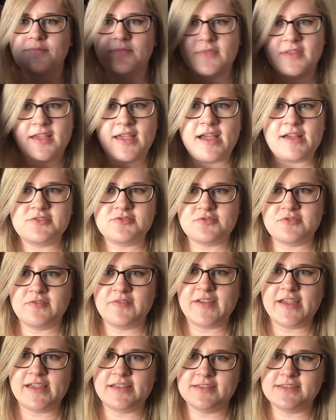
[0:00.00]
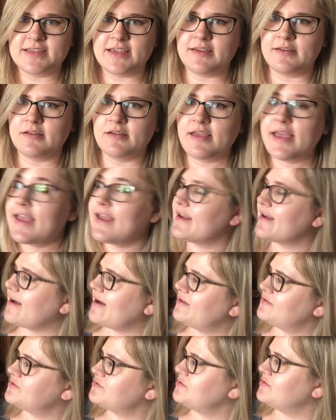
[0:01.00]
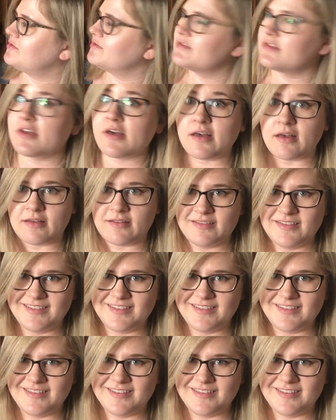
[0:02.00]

The casual vacancy. A casual. The.